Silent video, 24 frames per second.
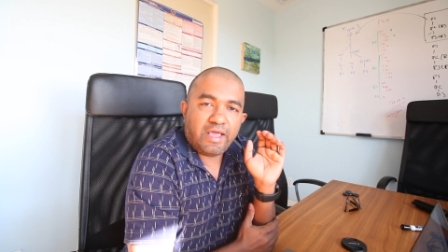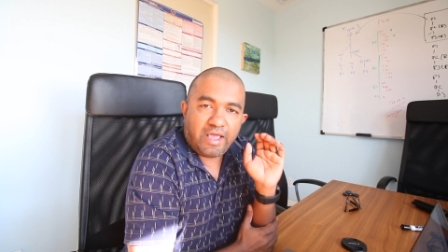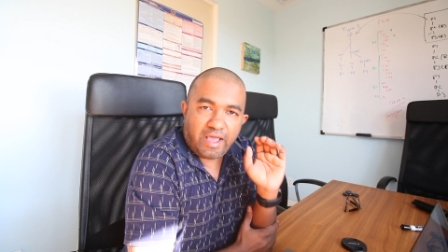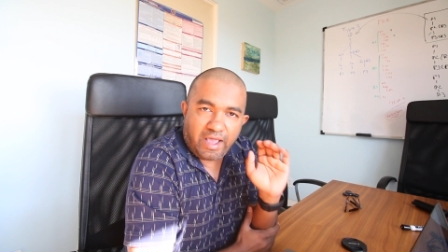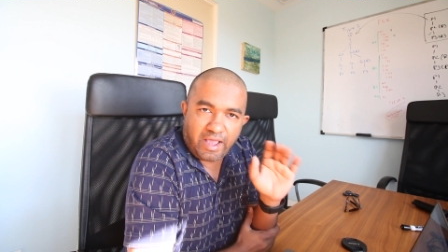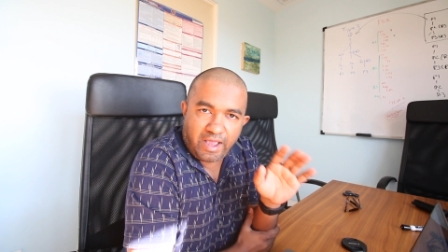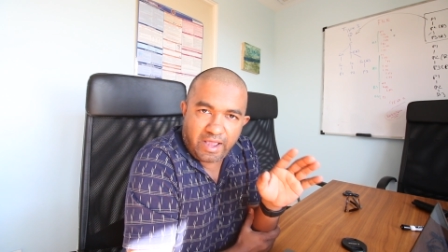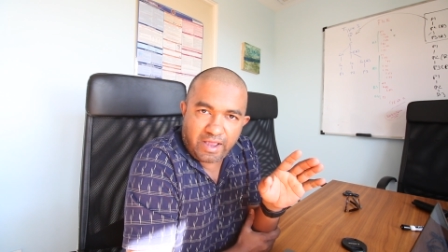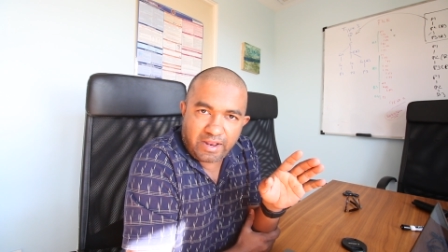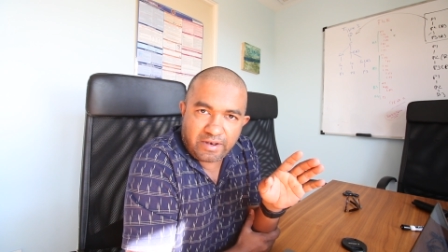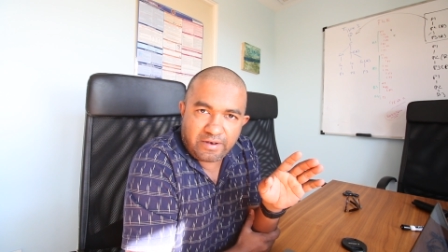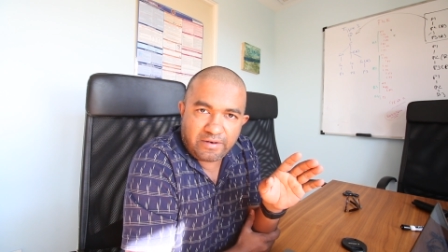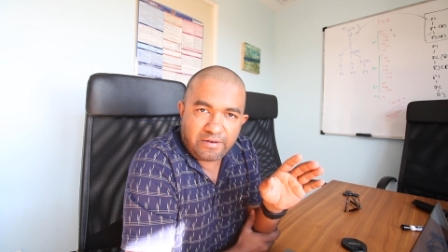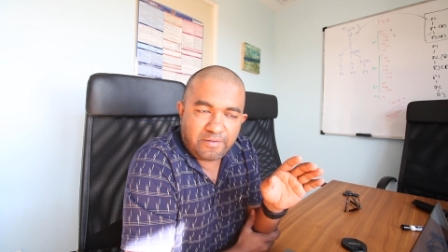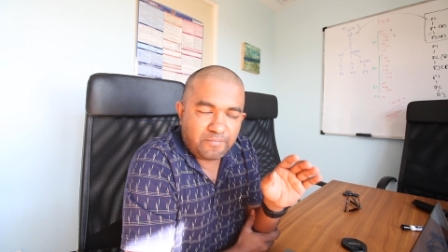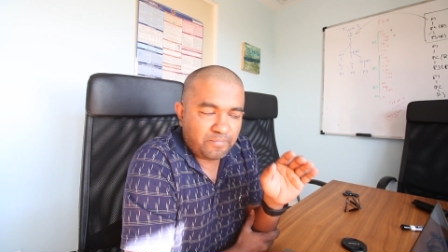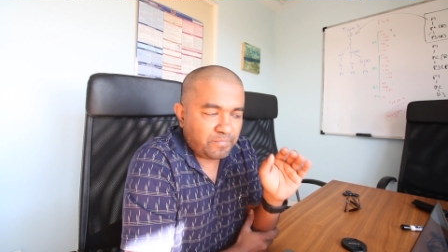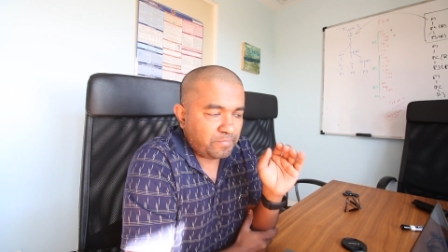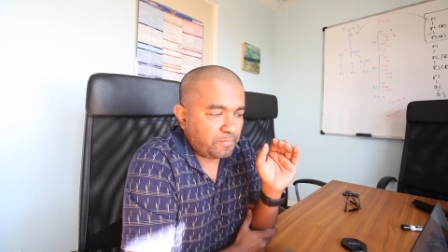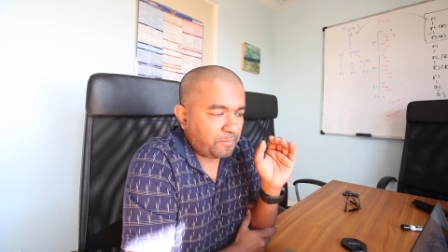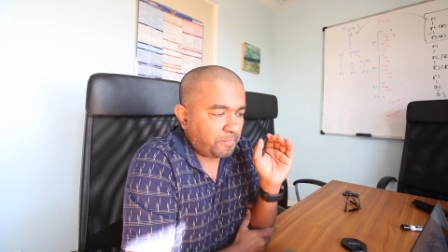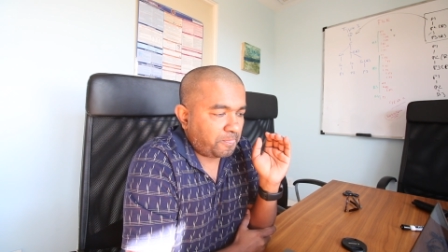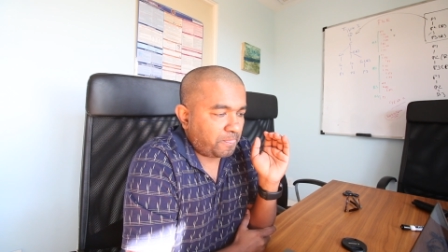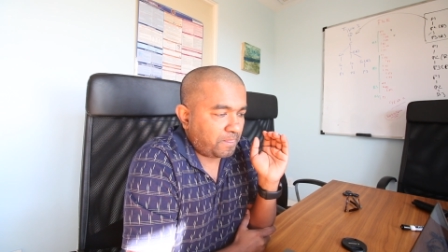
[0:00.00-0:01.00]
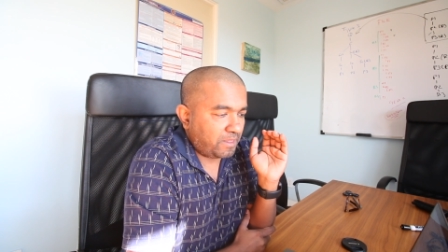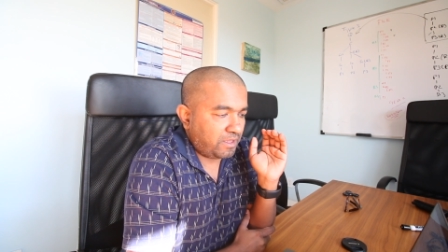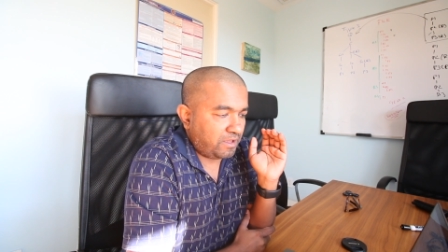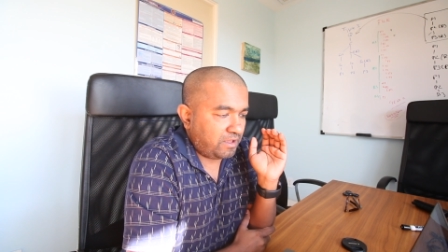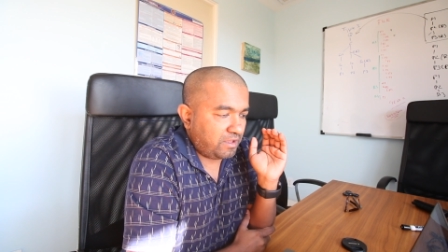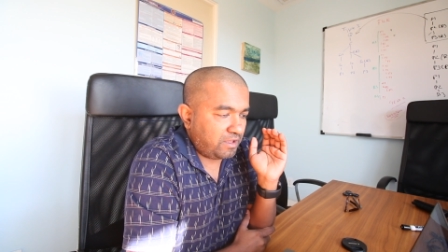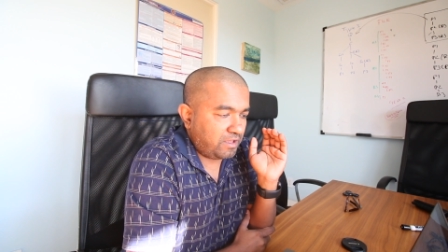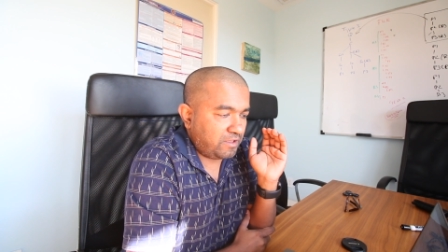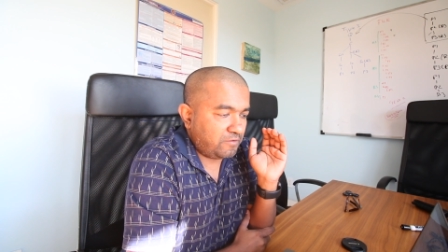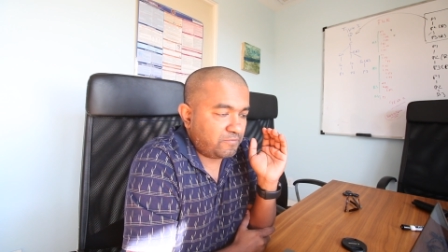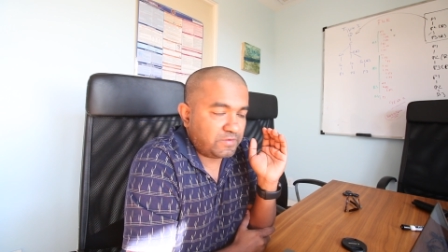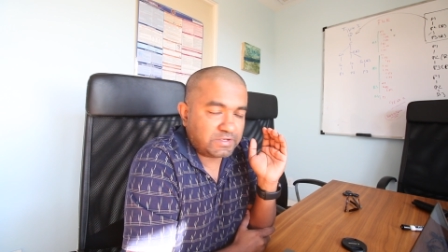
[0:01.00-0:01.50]
and
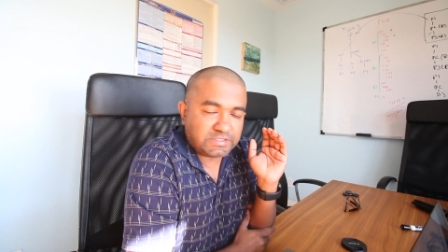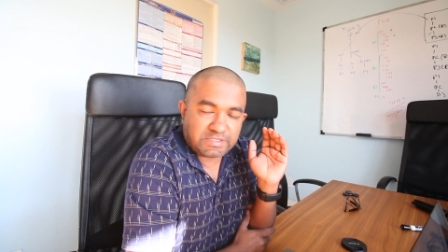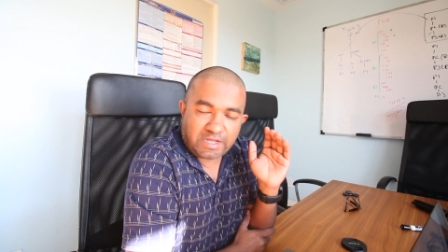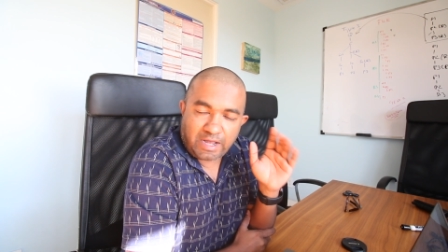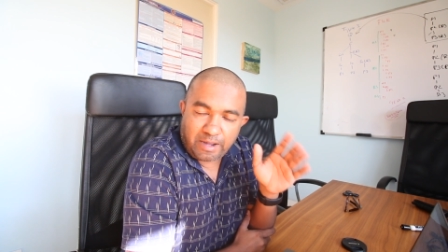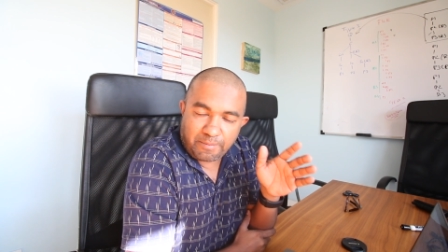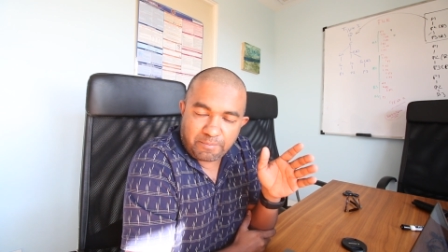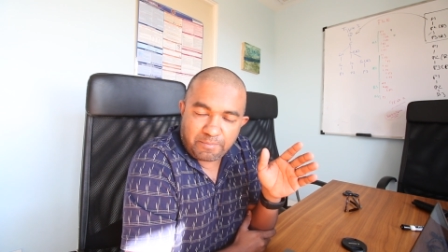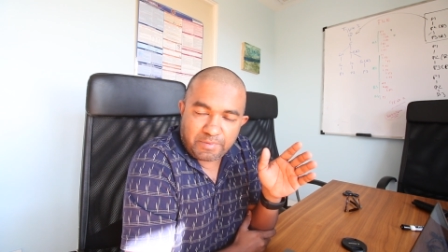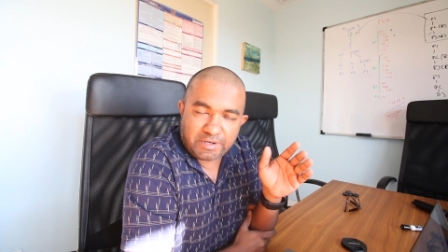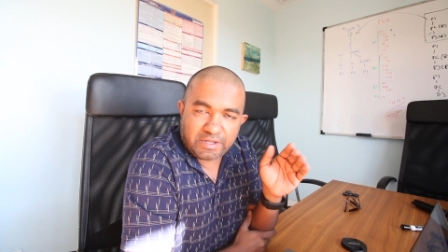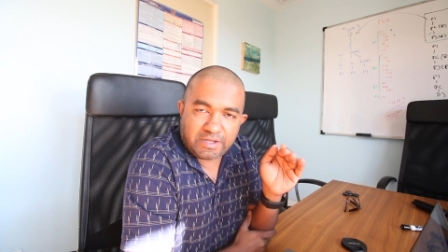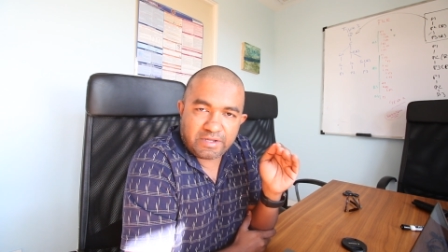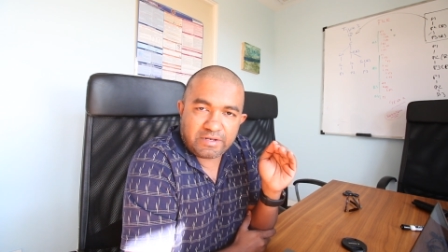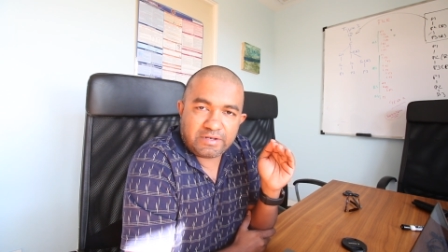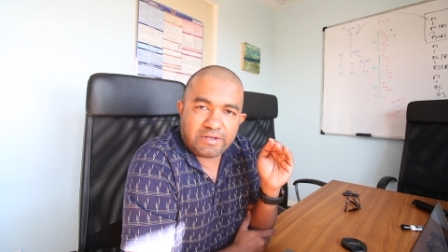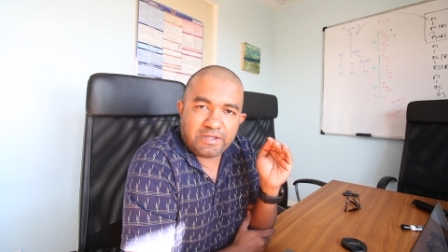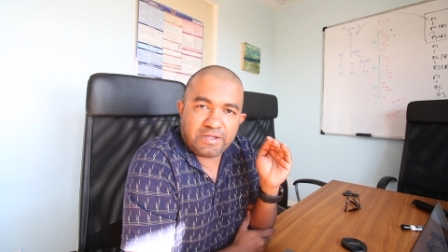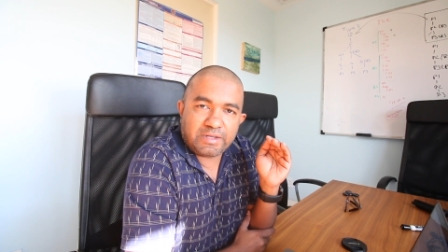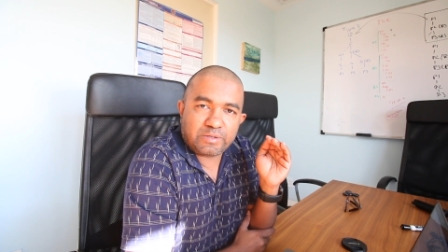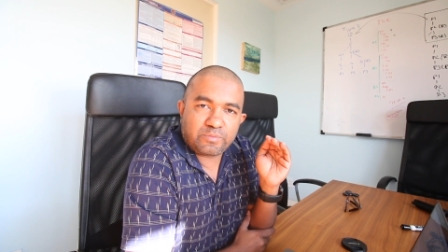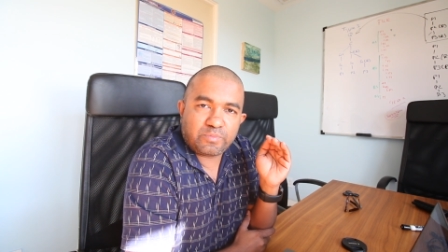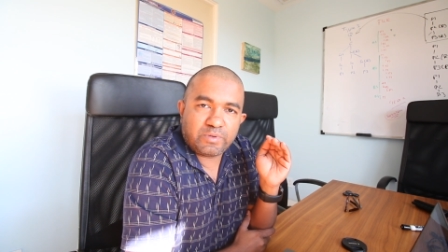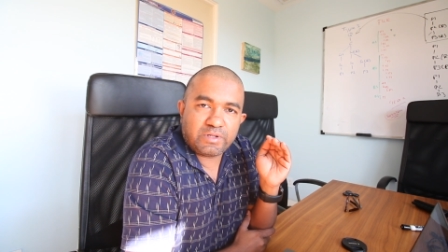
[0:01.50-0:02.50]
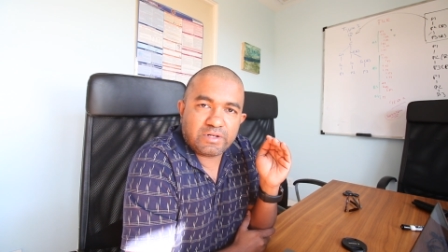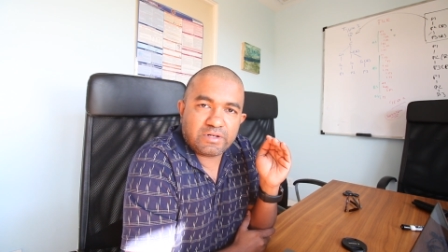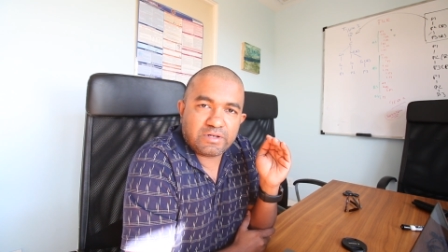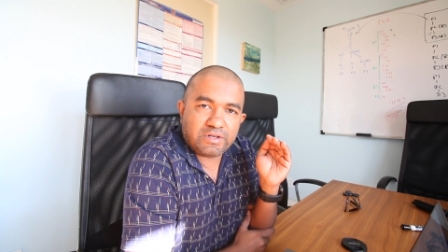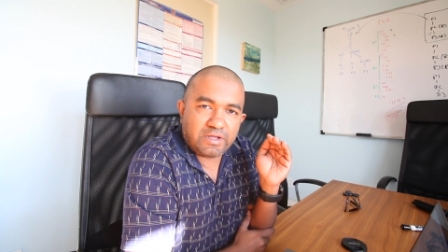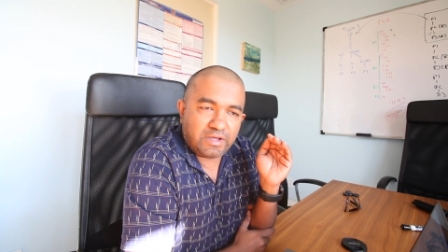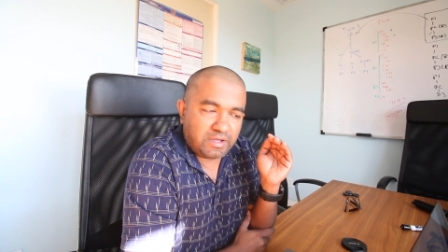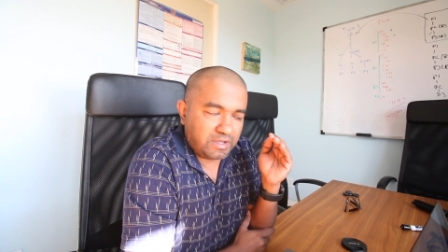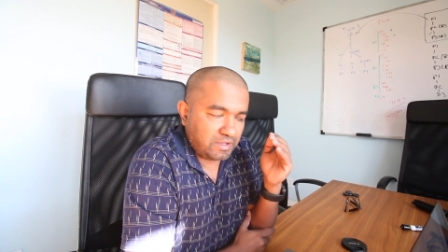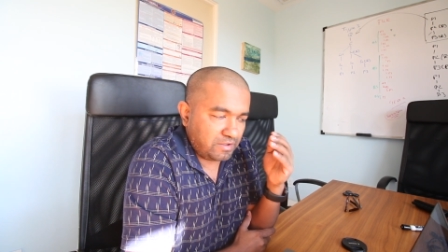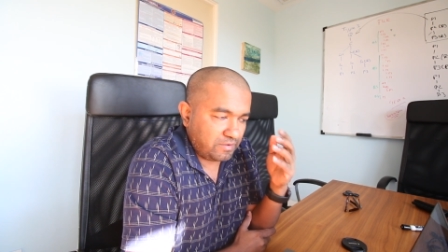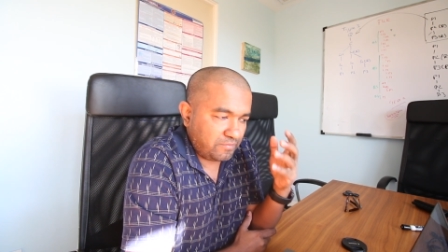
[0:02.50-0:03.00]
uh, if it is update it
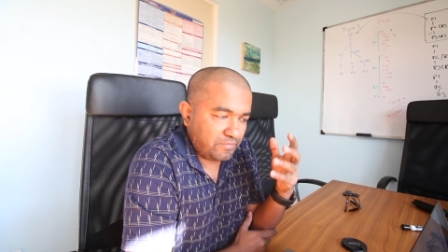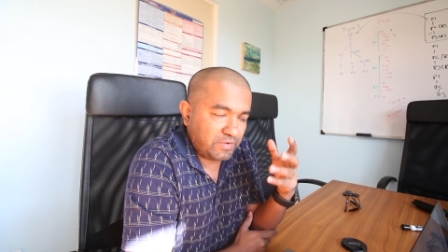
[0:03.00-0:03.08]
will uh,